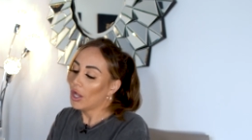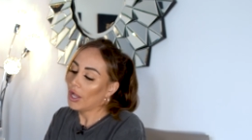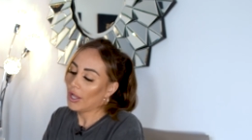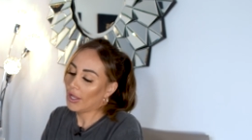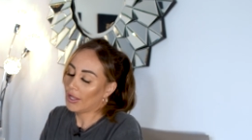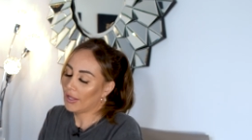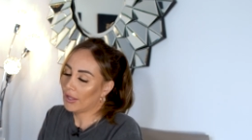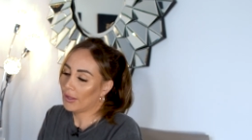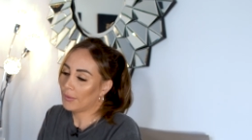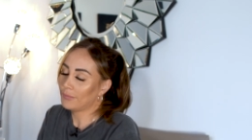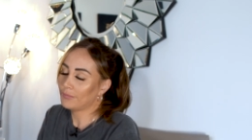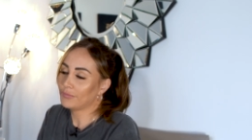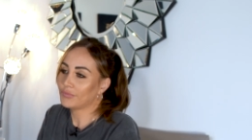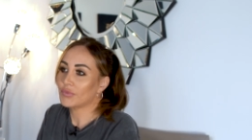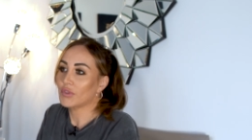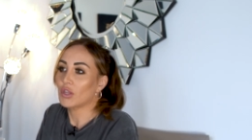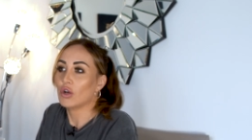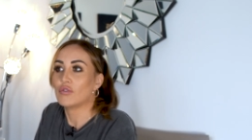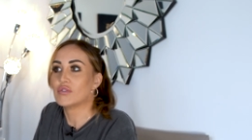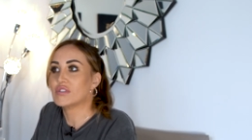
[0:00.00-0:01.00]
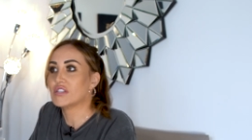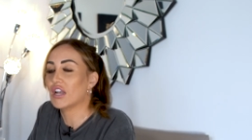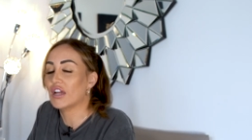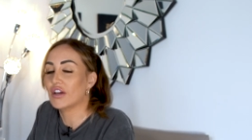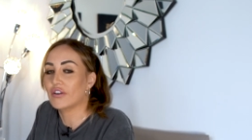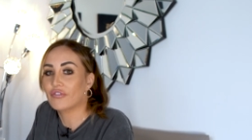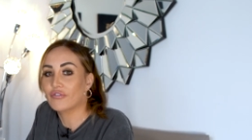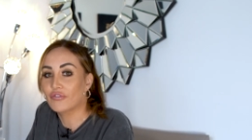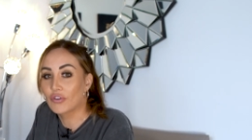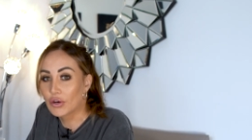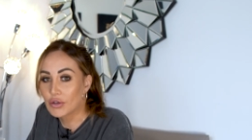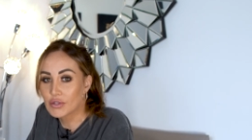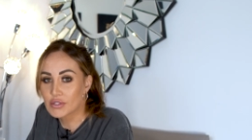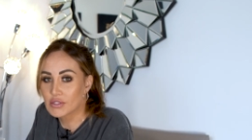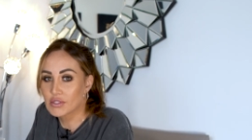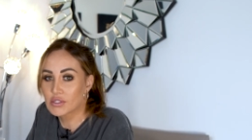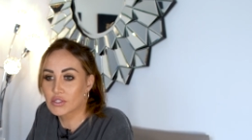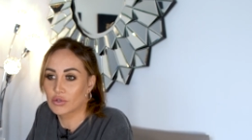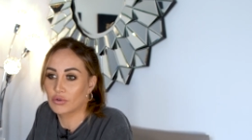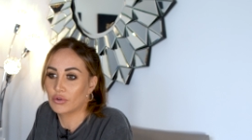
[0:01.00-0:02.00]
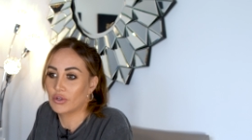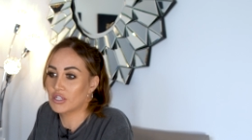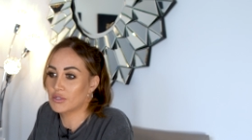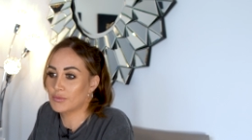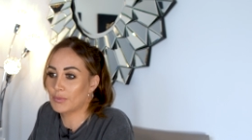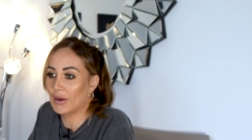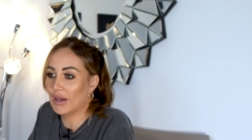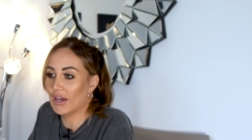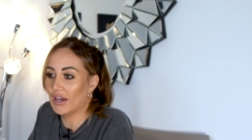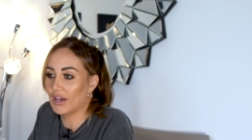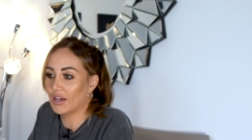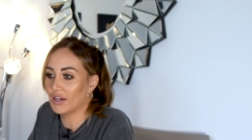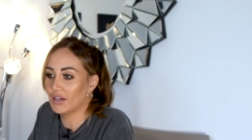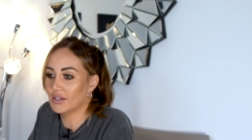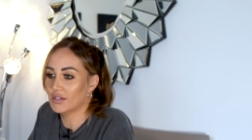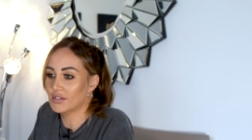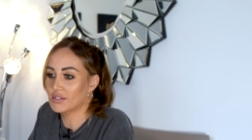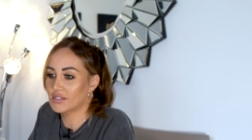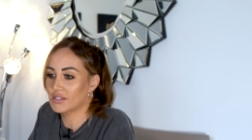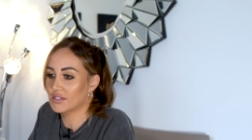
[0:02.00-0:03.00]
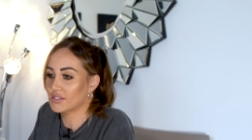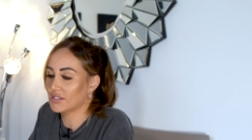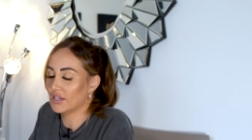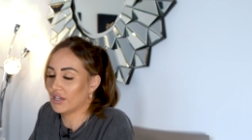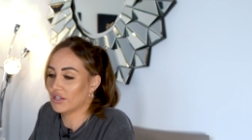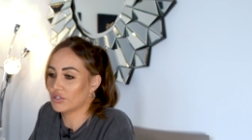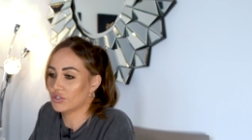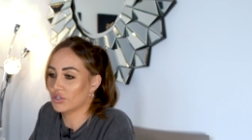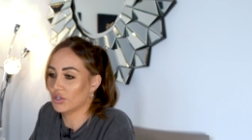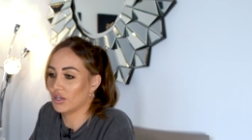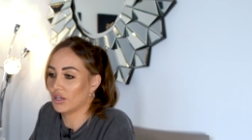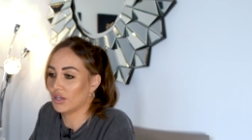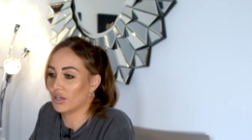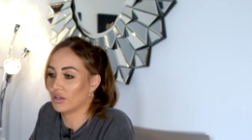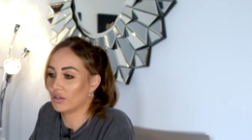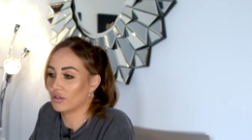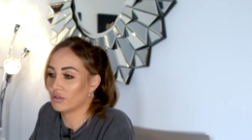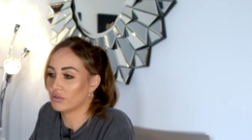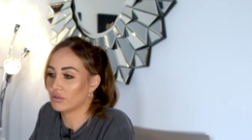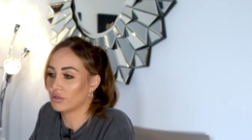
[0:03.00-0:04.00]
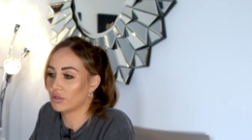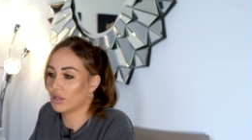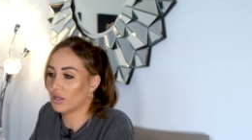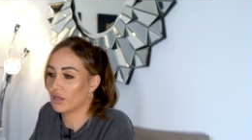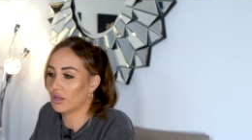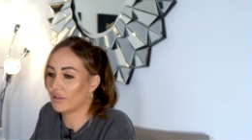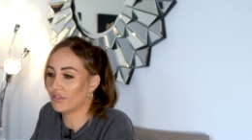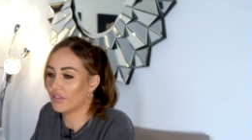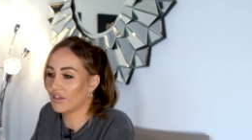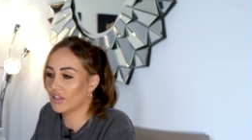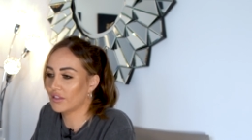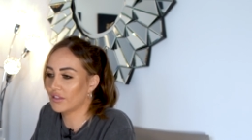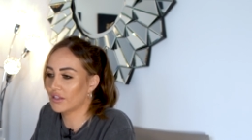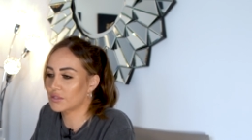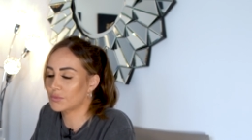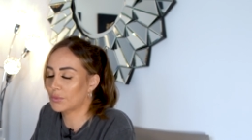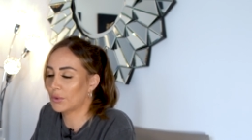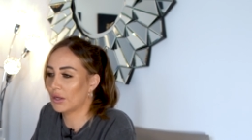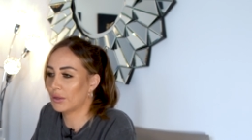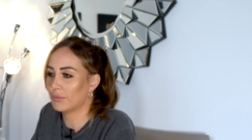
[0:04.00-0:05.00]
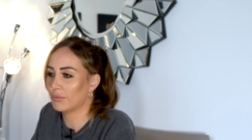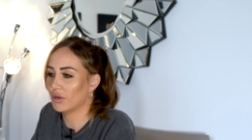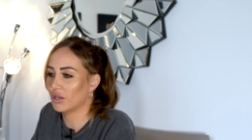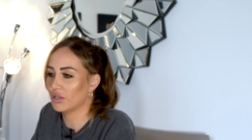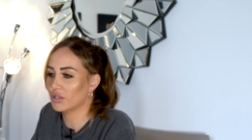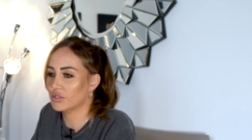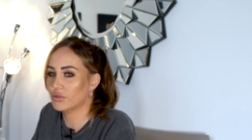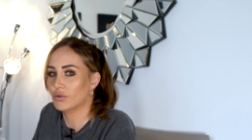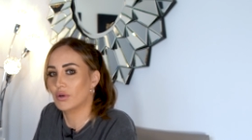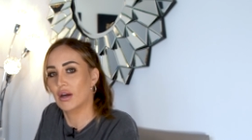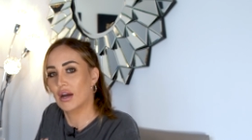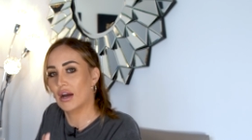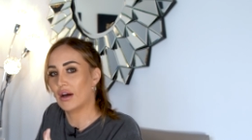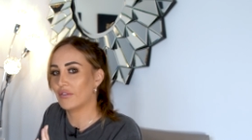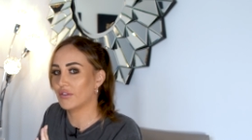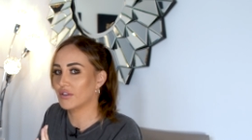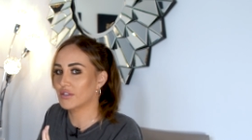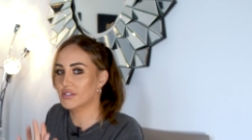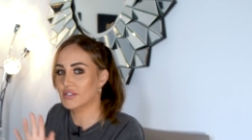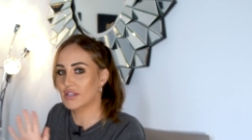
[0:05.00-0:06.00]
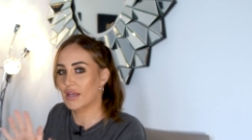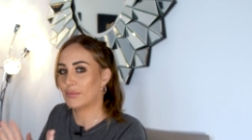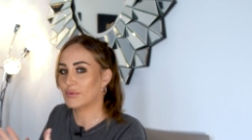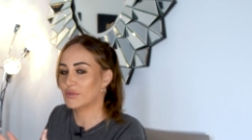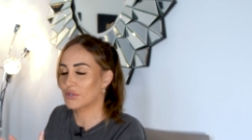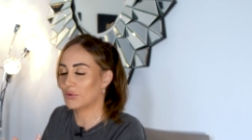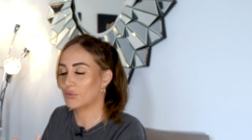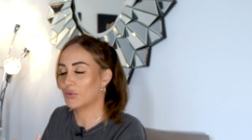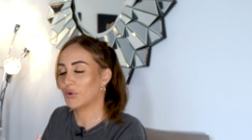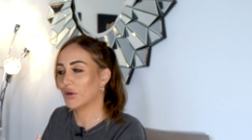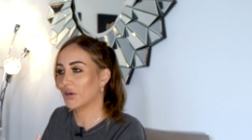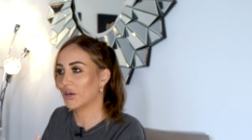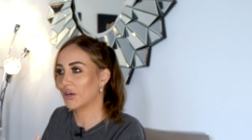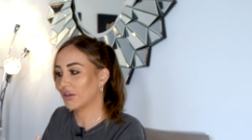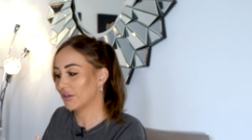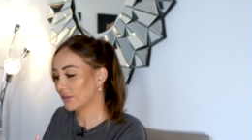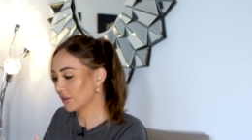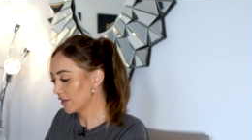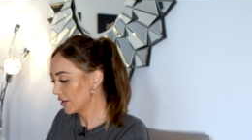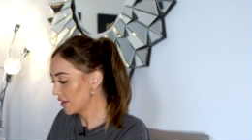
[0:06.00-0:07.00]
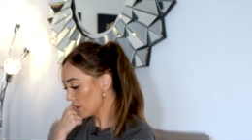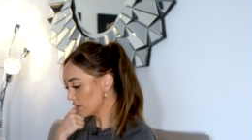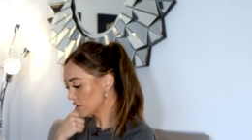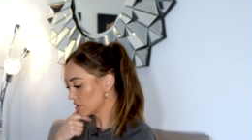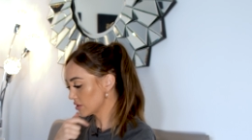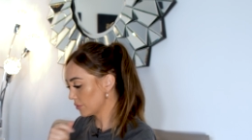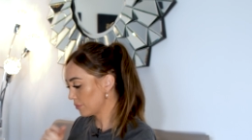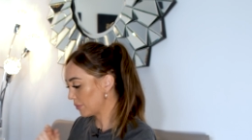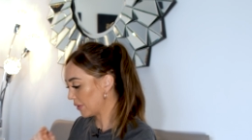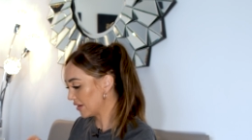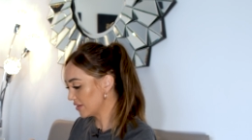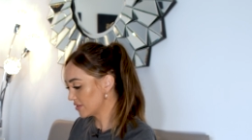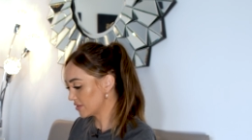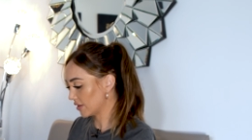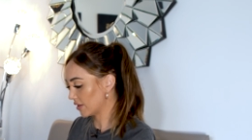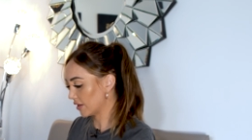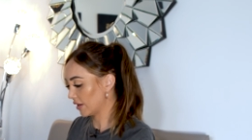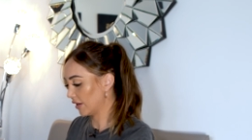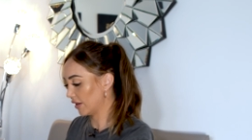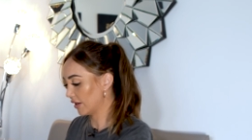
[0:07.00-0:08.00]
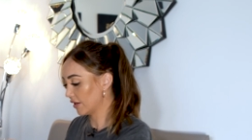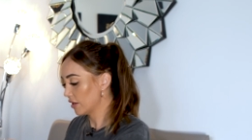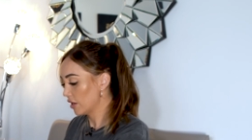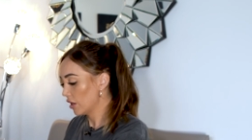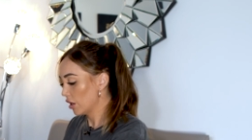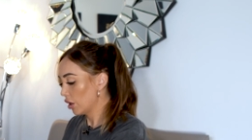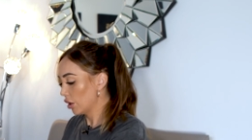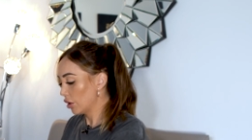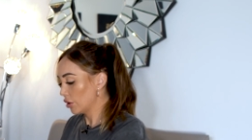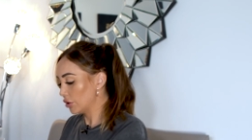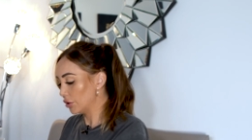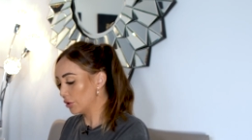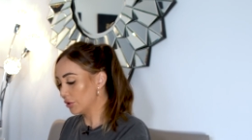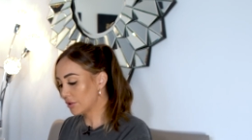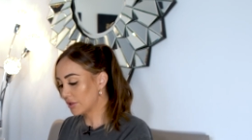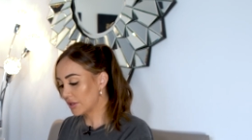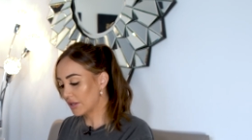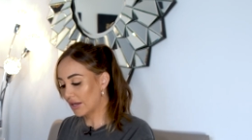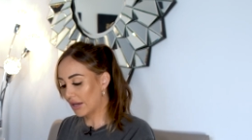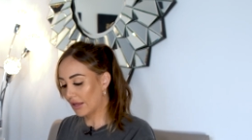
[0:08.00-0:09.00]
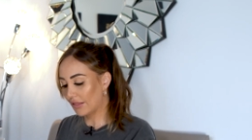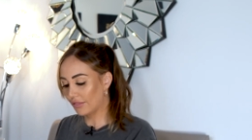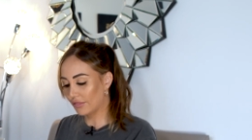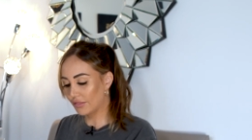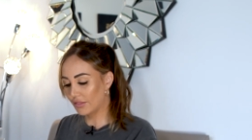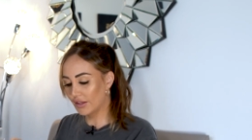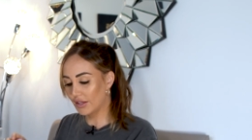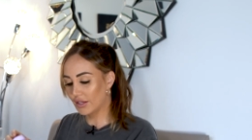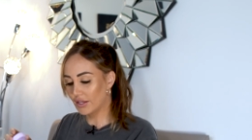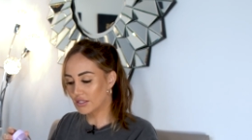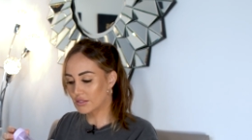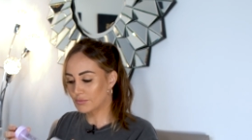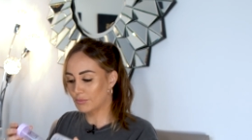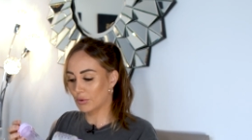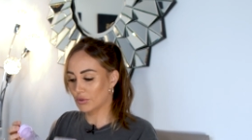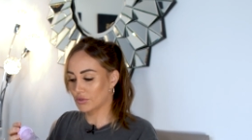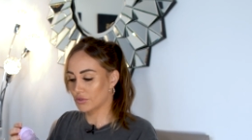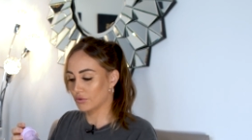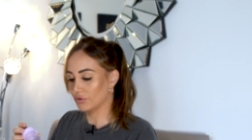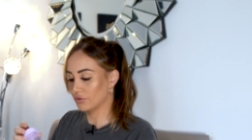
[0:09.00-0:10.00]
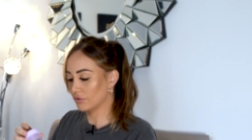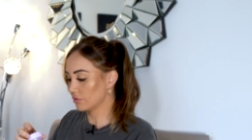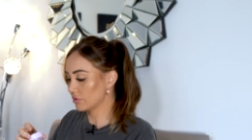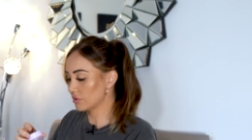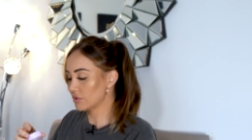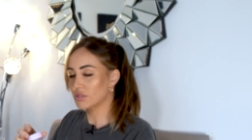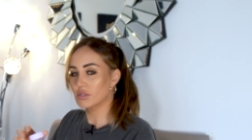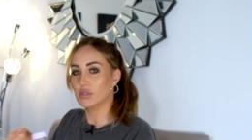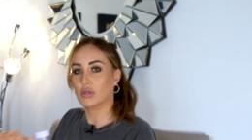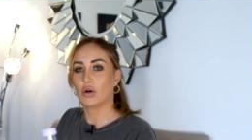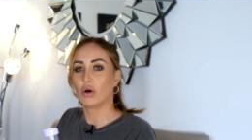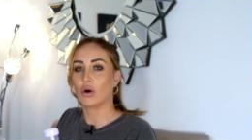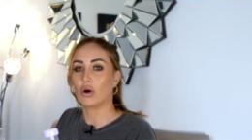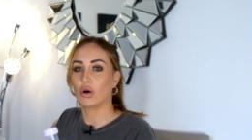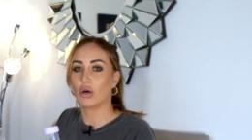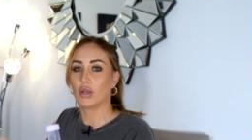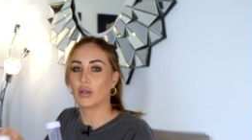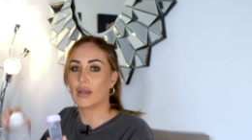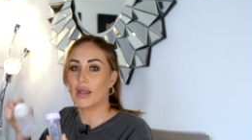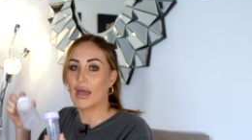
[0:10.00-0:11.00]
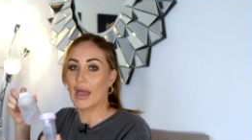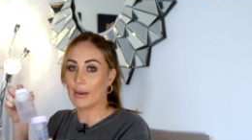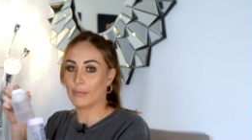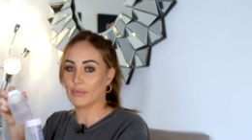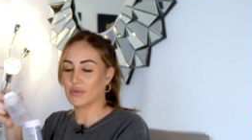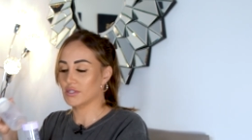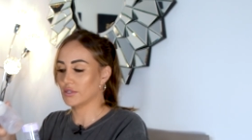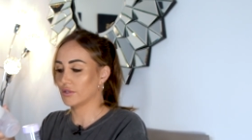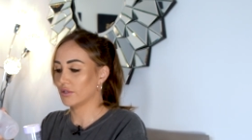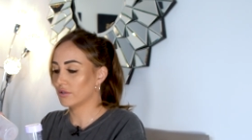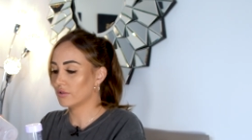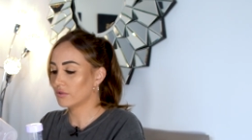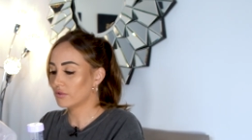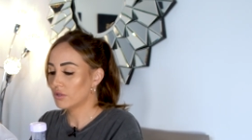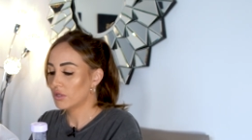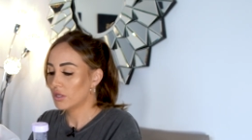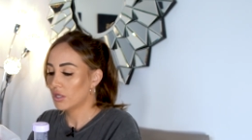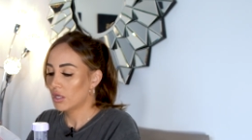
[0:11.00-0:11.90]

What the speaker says: Obviously like frozen storage bags, etc. And I think that's pretty much how this episode will go. So basically, you can get these bottles on Amazon.